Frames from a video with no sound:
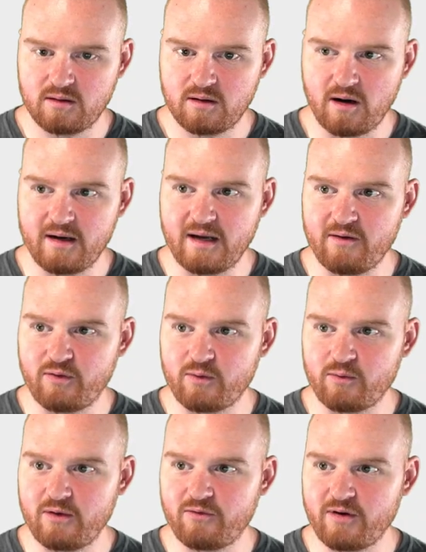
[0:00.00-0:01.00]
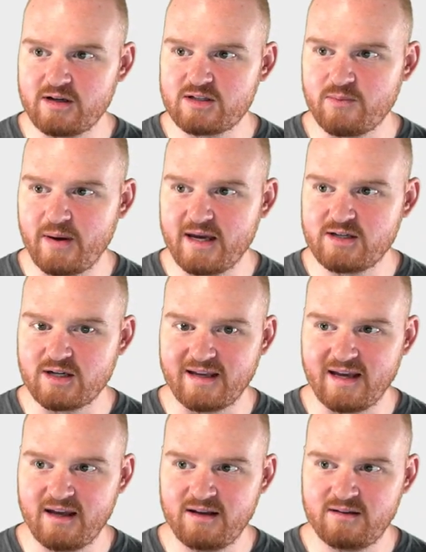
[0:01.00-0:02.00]
All right, now if we refresh the page
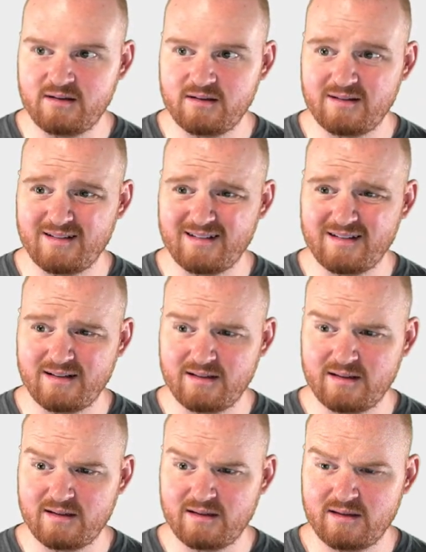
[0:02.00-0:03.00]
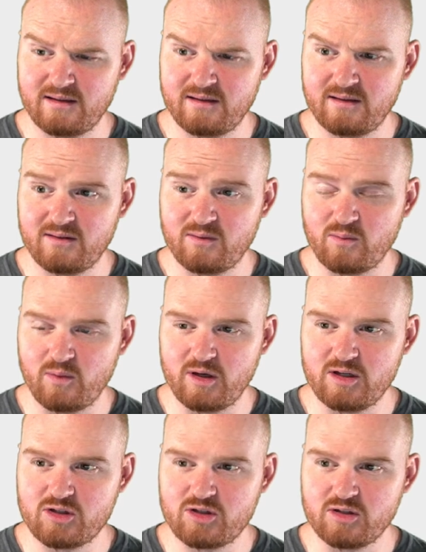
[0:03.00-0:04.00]
again,
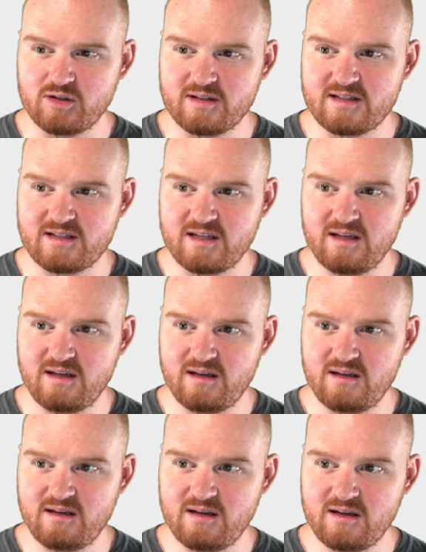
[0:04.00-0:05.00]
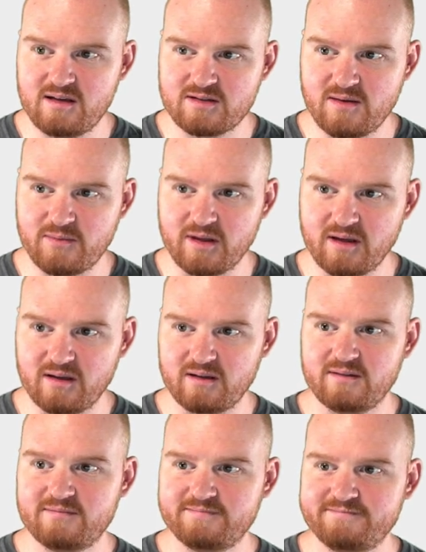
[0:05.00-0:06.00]
we should see something.